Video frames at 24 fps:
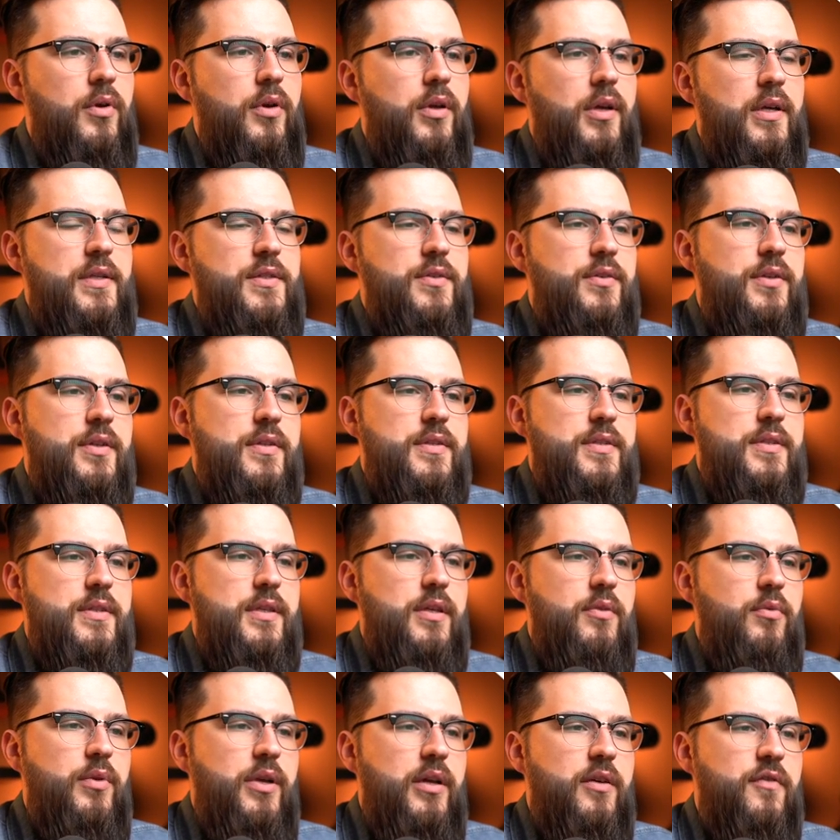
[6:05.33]
As you can
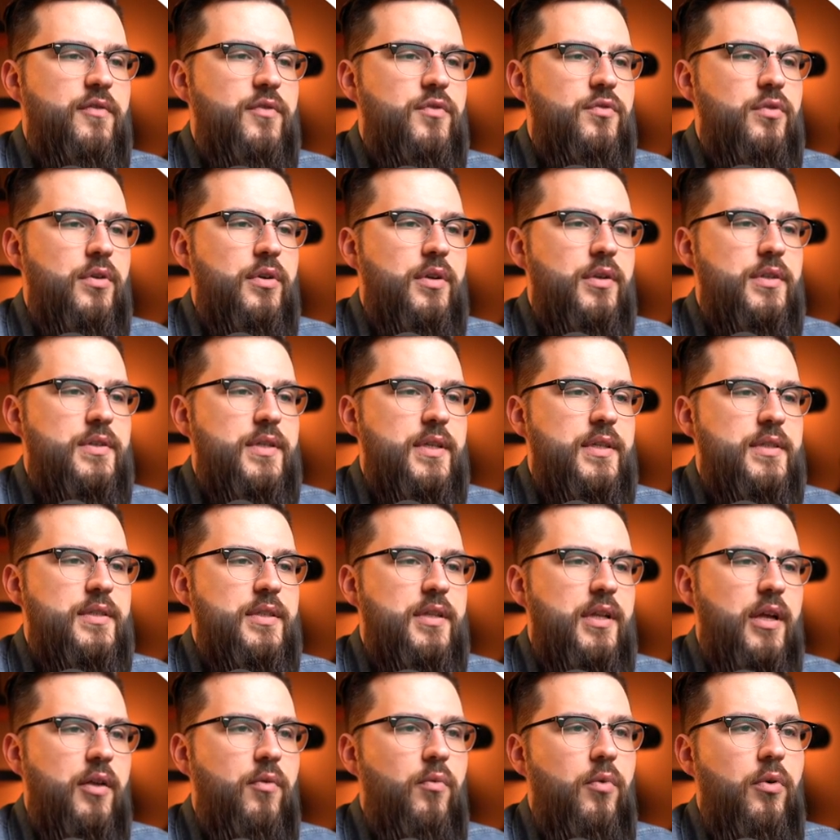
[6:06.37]
see, we have
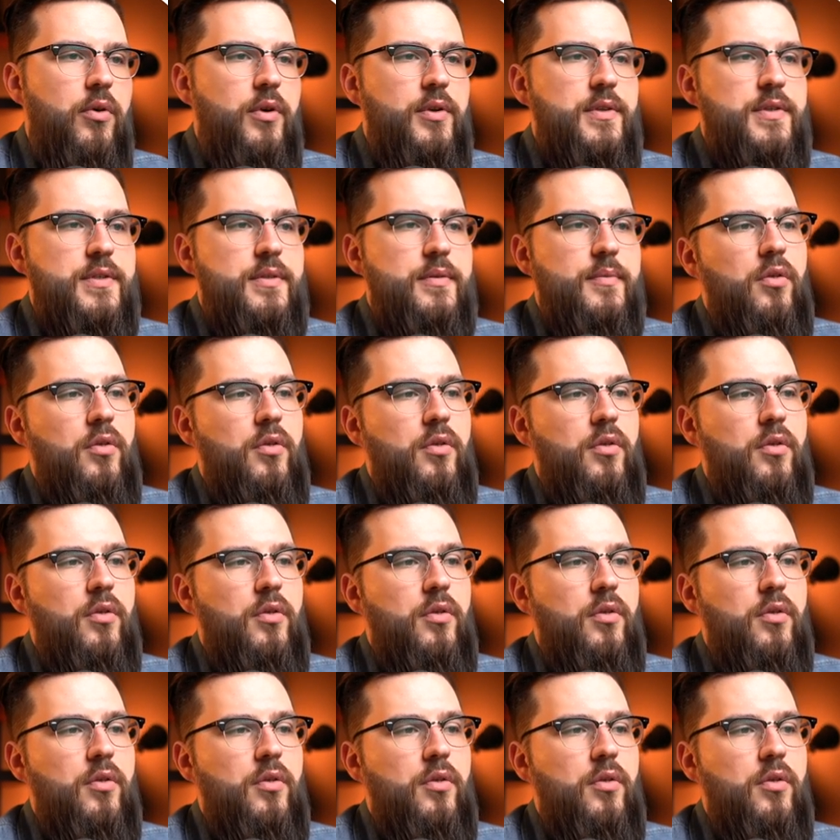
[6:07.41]
269 words.